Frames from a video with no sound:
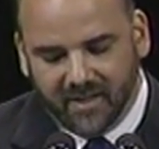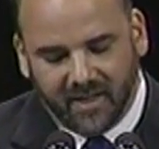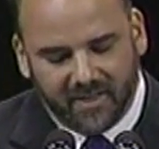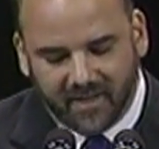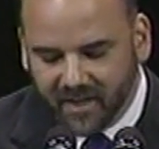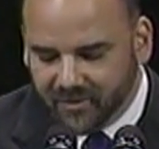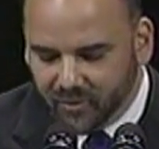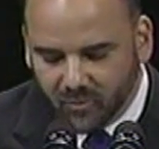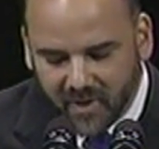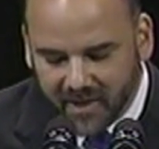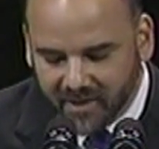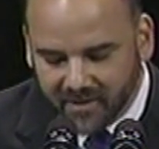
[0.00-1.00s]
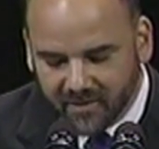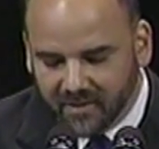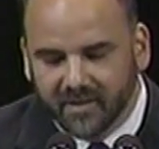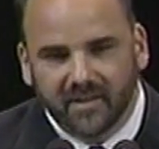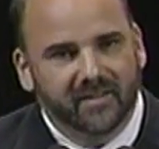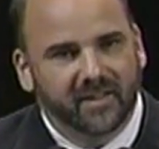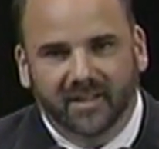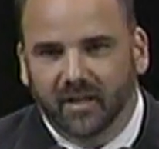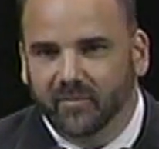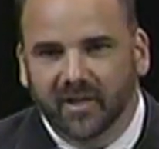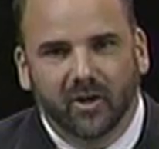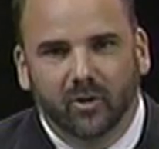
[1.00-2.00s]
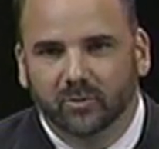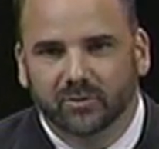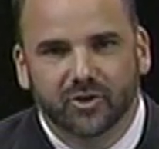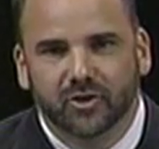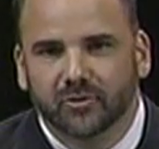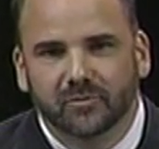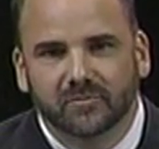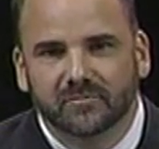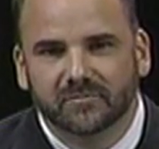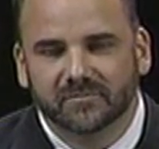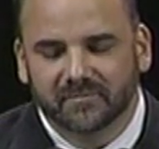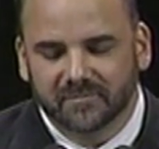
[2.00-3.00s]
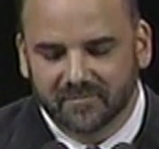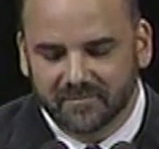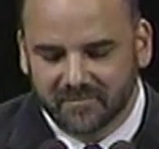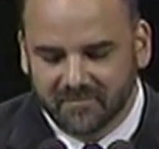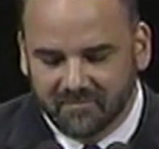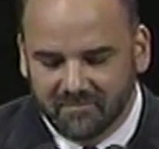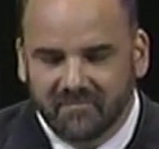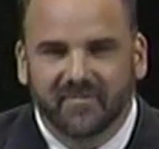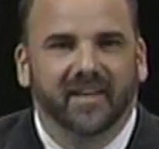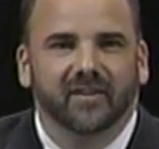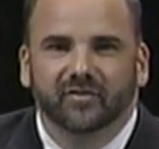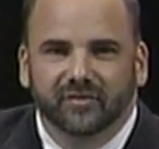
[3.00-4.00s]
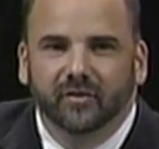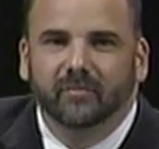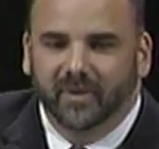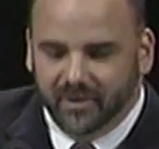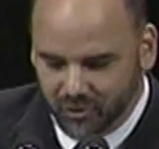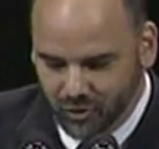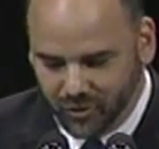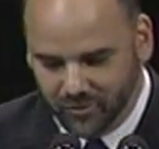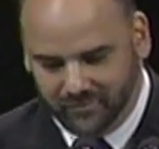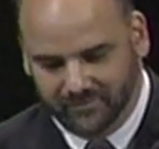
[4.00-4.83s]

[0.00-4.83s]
and not the rain that let me hold you. Thank you so much.